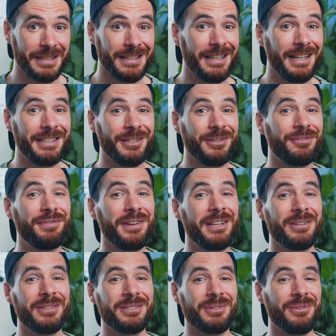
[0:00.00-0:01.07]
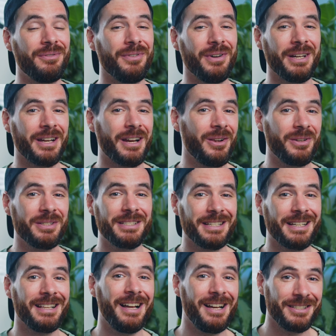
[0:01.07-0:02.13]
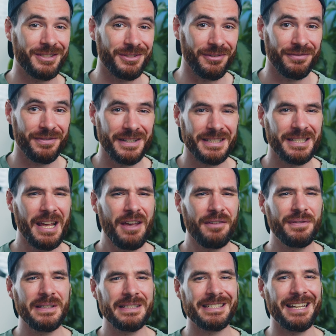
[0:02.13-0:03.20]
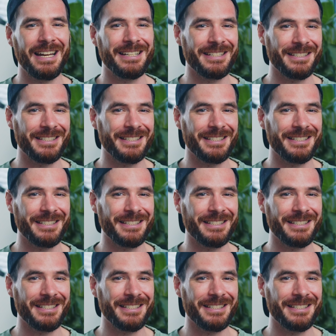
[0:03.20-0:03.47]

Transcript: gliding your fingers over a glossy glass surface feels kinda